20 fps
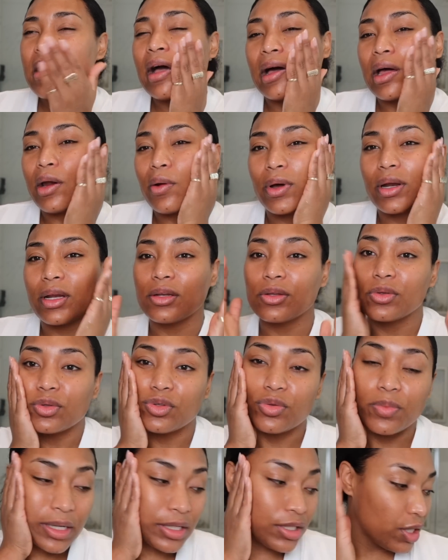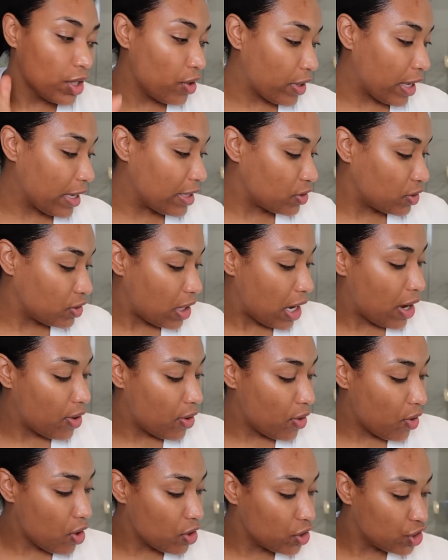I don't want to do too much. Okay, so now